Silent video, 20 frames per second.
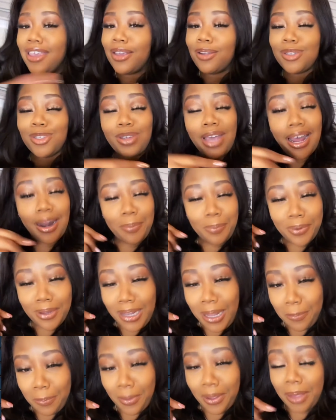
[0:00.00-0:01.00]
and you trying to
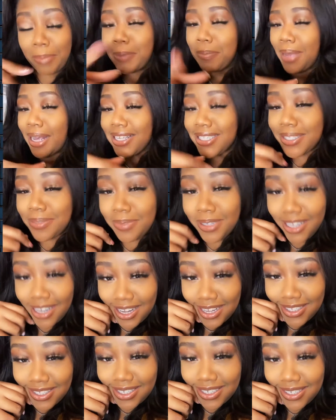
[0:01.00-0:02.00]
pull up on him about some
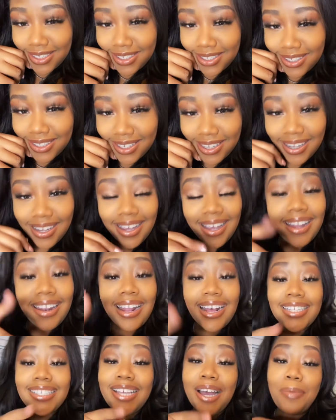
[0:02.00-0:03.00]
Yeezys?
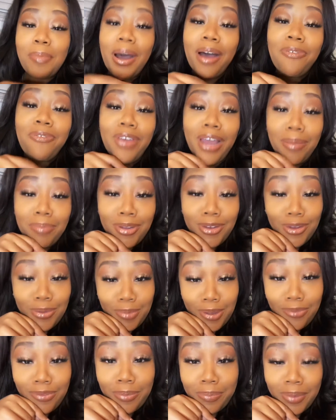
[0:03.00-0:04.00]
That's how my family
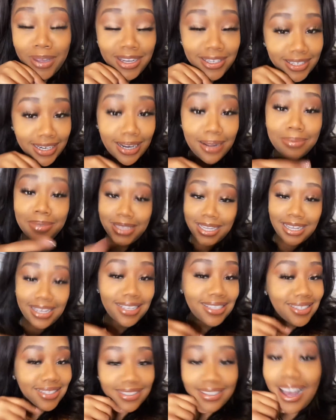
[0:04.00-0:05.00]
do me for big jam
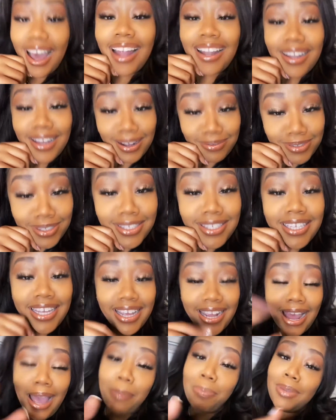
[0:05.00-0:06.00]
tickets. I love to
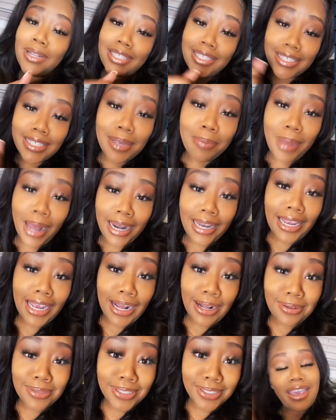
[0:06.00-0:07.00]
see it happening to
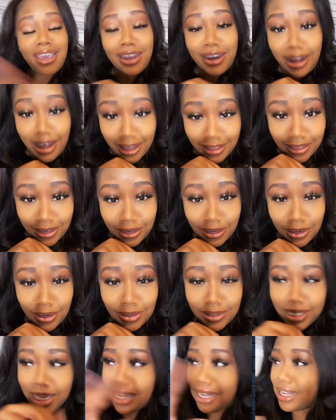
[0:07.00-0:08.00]
somebody else. In other
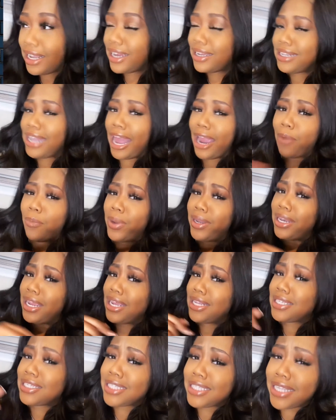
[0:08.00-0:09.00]
news, it looked like we
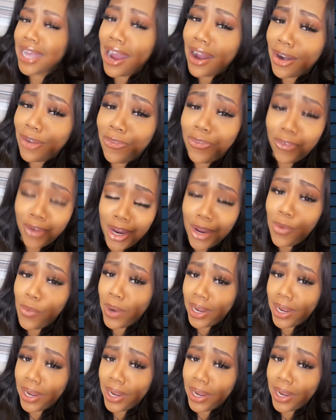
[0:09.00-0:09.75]
need to start a free